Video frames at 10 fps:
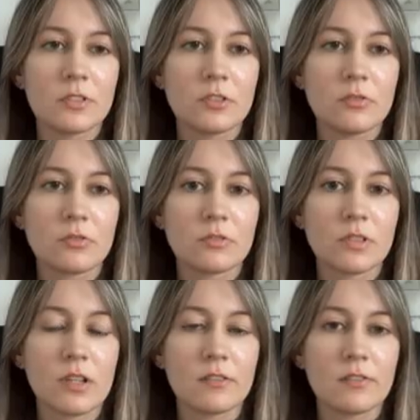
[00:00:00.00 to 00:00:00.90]
it should
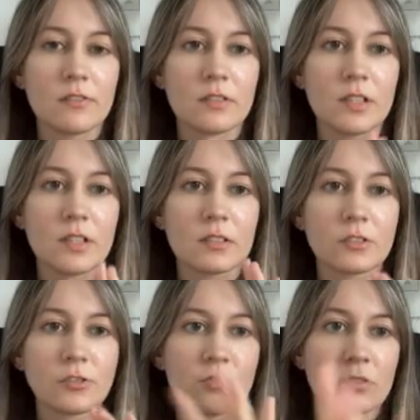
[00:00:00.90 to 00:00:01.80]
have like
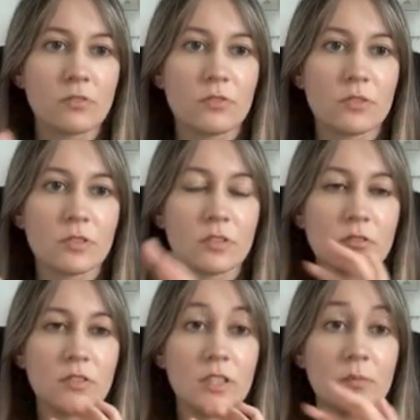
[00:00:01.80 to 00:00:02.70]
strong photos
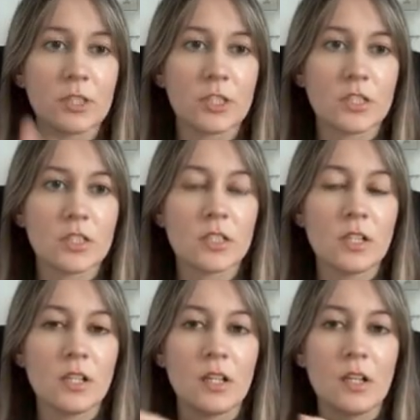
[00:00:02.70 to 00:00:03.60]
or images,
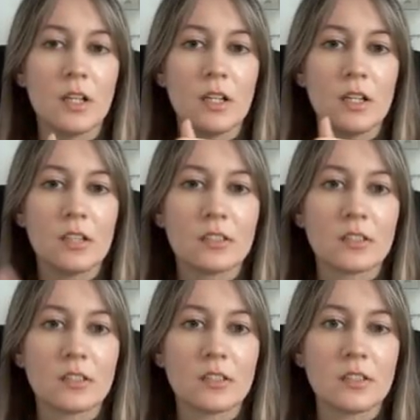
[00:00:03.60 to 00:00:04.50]

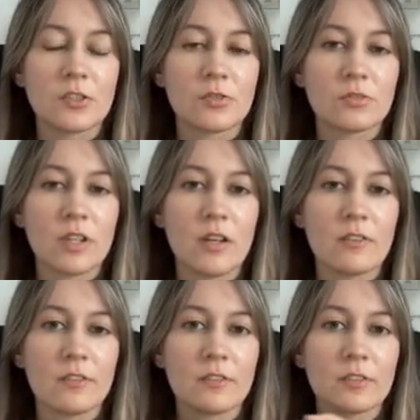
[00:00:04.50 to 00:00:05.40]
and it should
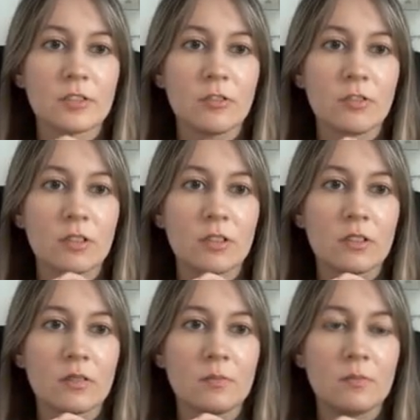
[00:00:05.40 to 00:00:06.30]
have strong
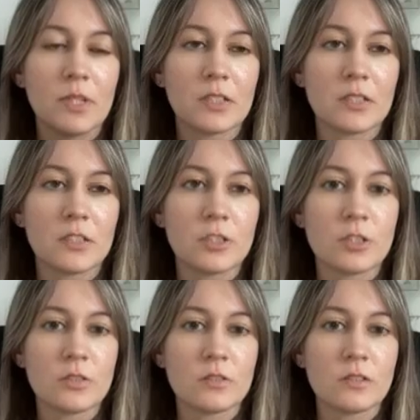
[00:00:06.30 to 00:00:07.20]

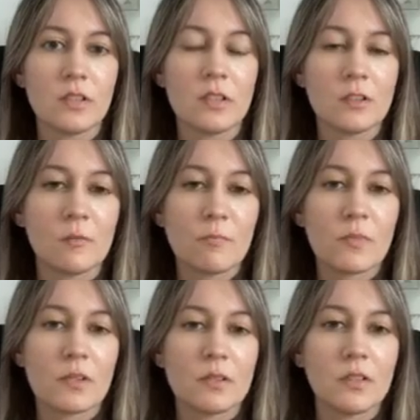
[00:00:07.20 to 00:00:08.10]
message,
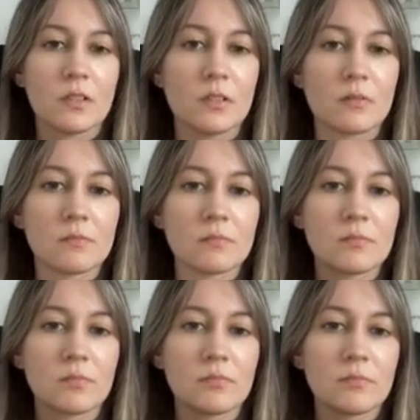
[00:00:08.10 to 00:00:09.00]
and
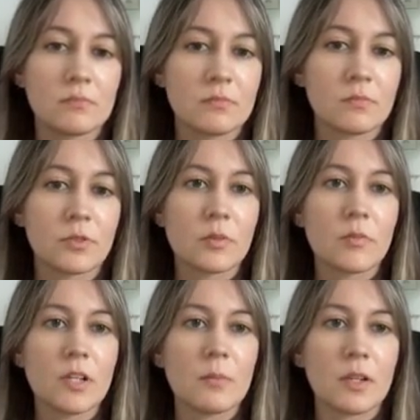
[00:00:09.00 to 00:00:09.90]

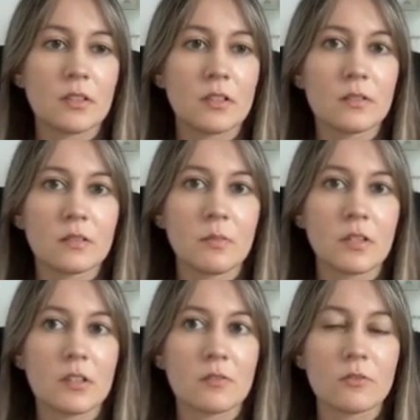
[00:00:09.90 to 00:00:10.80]
probably a
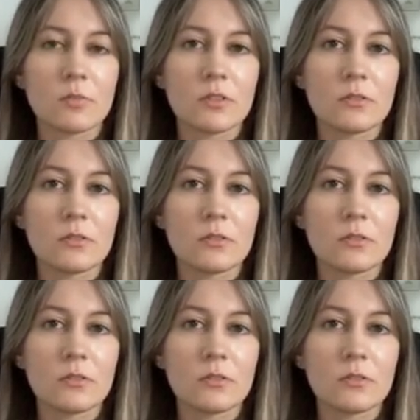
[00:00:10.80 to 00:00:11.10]
button will be